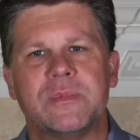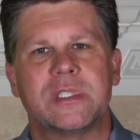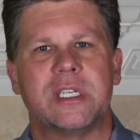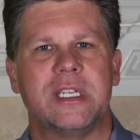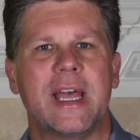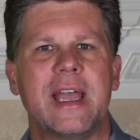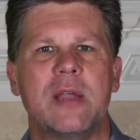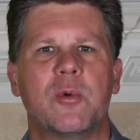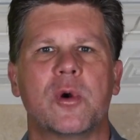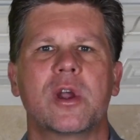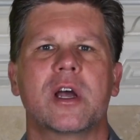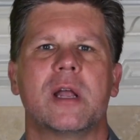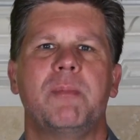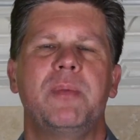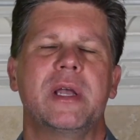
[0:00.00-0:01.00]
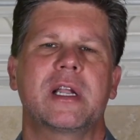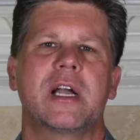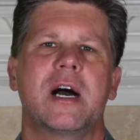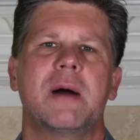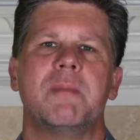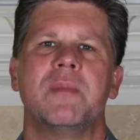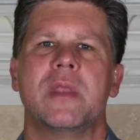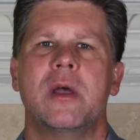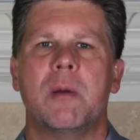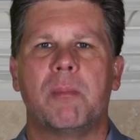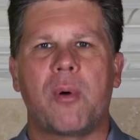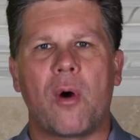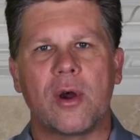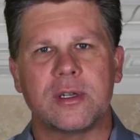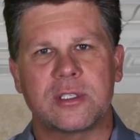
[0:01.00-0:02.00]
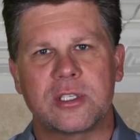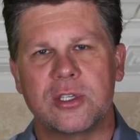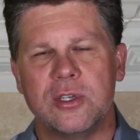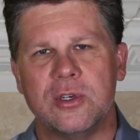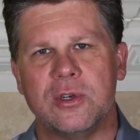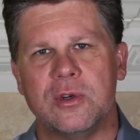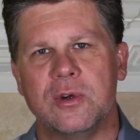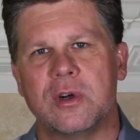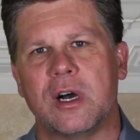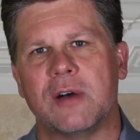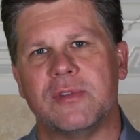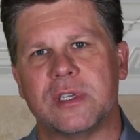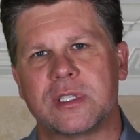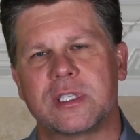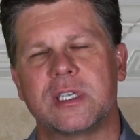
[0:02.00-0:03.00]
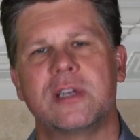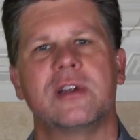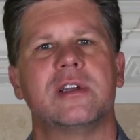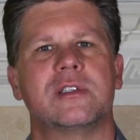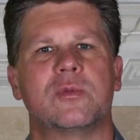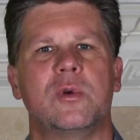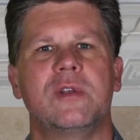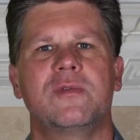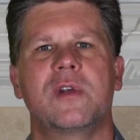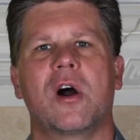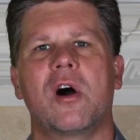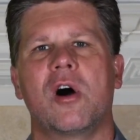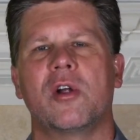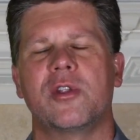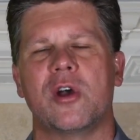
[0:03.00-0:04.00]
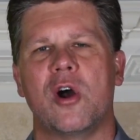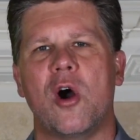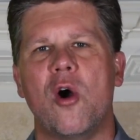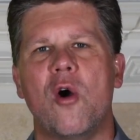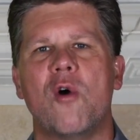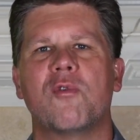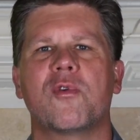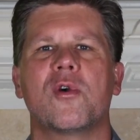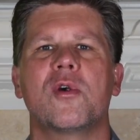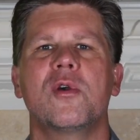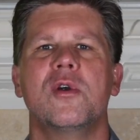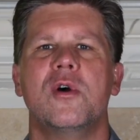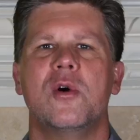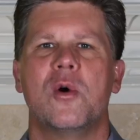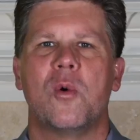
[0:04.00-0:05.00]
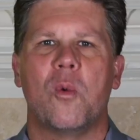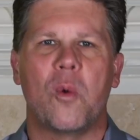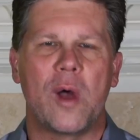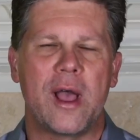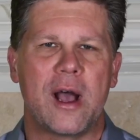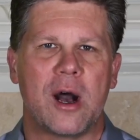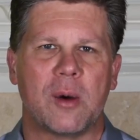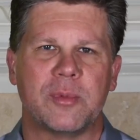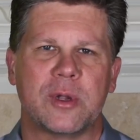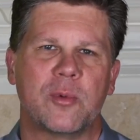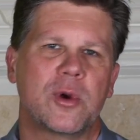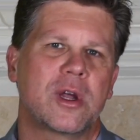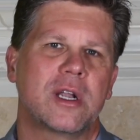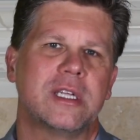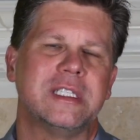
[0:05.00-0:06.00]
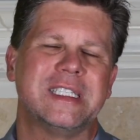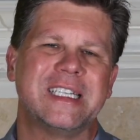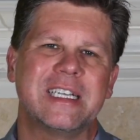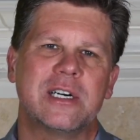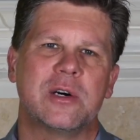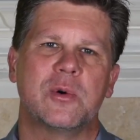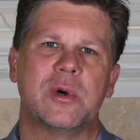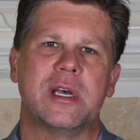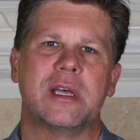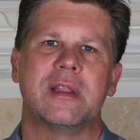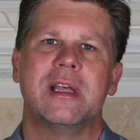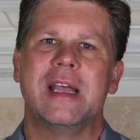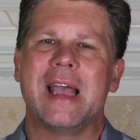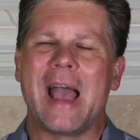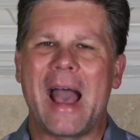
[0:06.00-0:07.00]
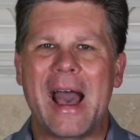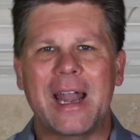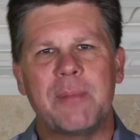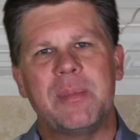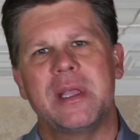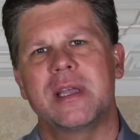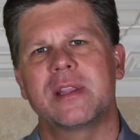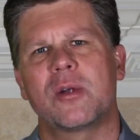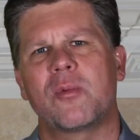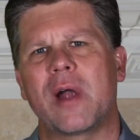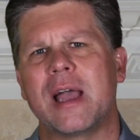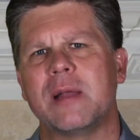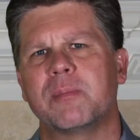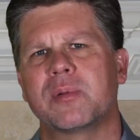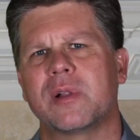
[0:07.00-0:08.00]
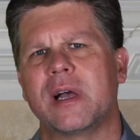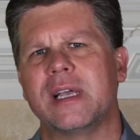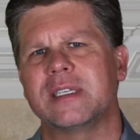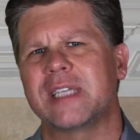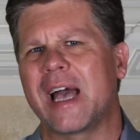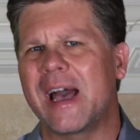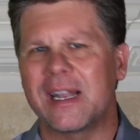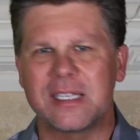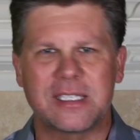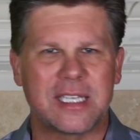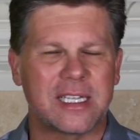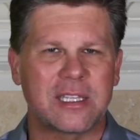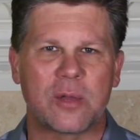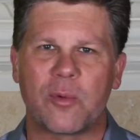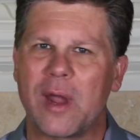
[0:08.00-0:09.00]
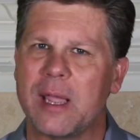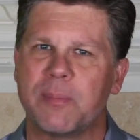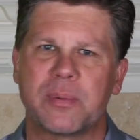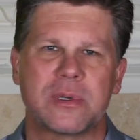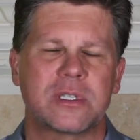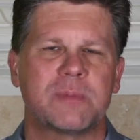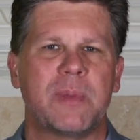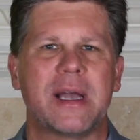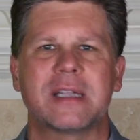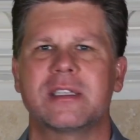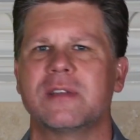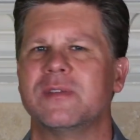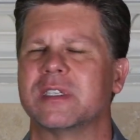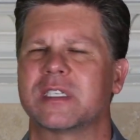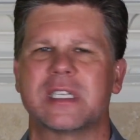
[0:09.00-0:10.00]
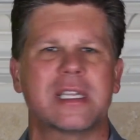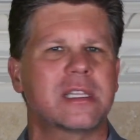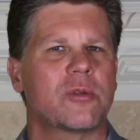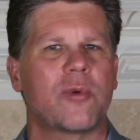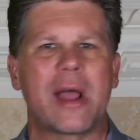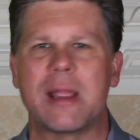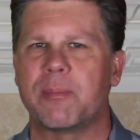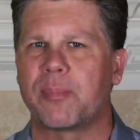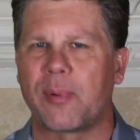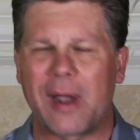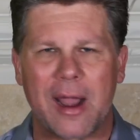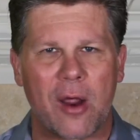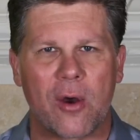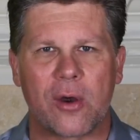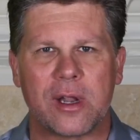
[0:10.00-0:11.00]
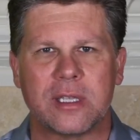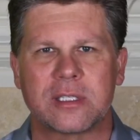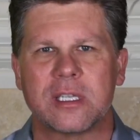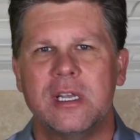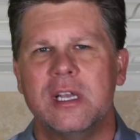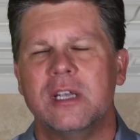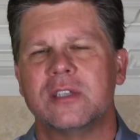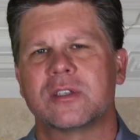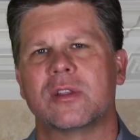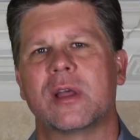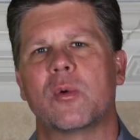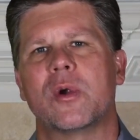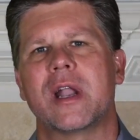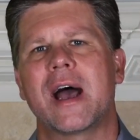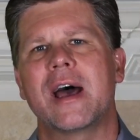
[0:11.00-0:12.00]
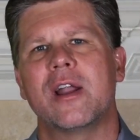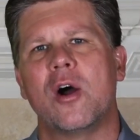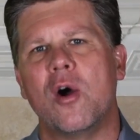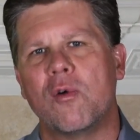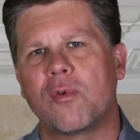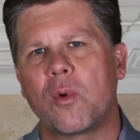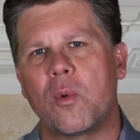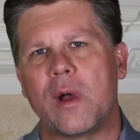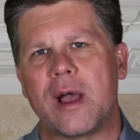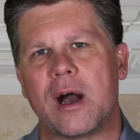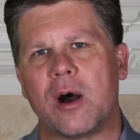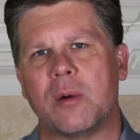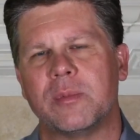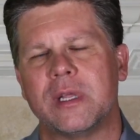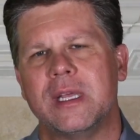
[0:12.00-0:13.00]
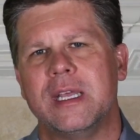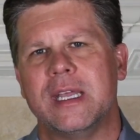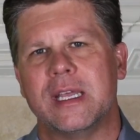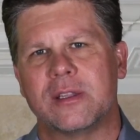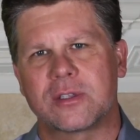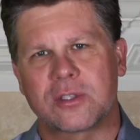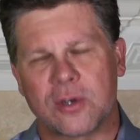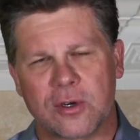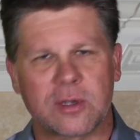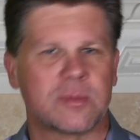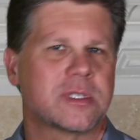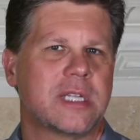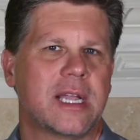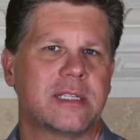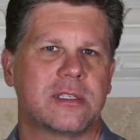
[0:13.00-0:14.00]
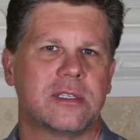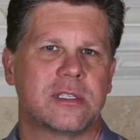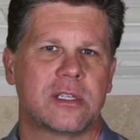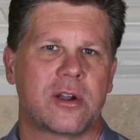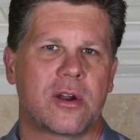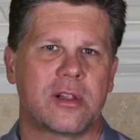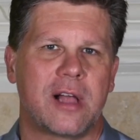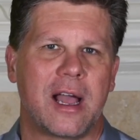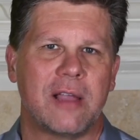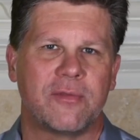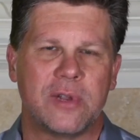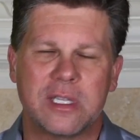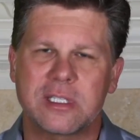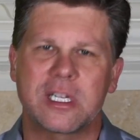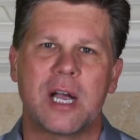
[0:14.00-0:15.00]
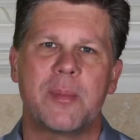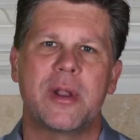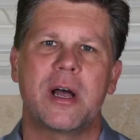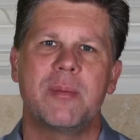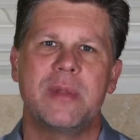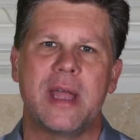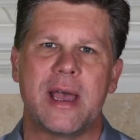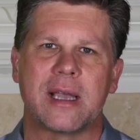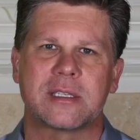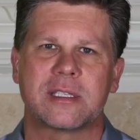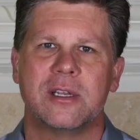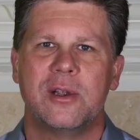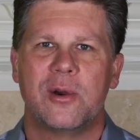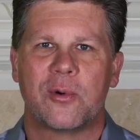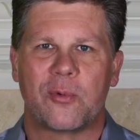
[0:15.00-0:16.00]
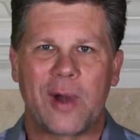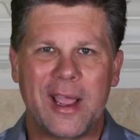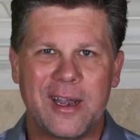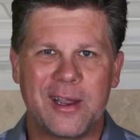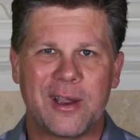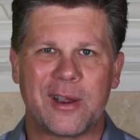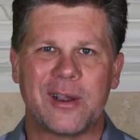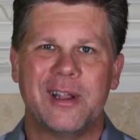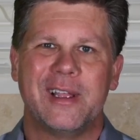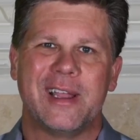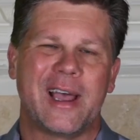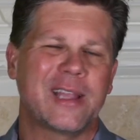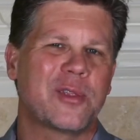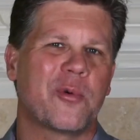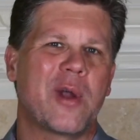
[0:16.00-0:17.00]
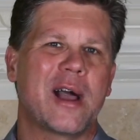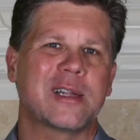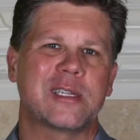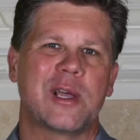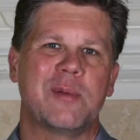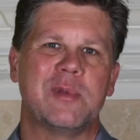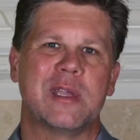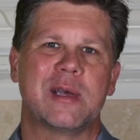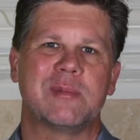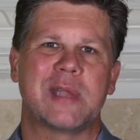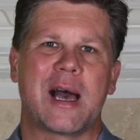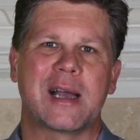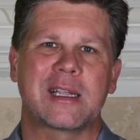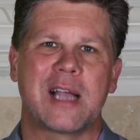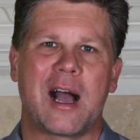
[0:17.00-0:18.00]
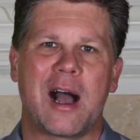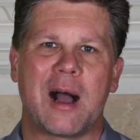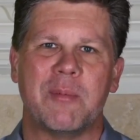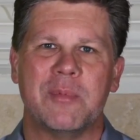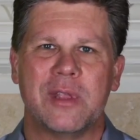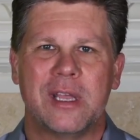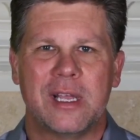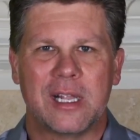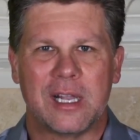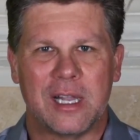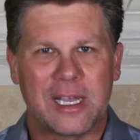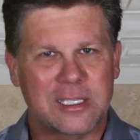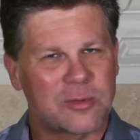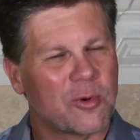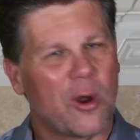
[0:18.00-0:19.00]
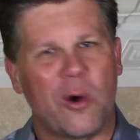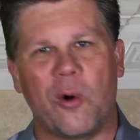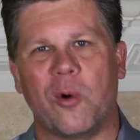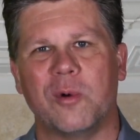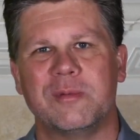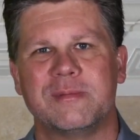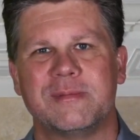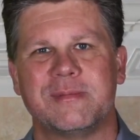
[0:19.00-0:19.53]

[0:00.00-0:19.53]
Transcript: Today, we're going to pick up part two of the series we've called Overwhelmed, and we're going to deal with how to be in the right place, how to set the right perspective, and set the right priorities so that we're not overwhelmed in the circumstances in our life. And it's coming up next right here at therockwm.com. Let's roll.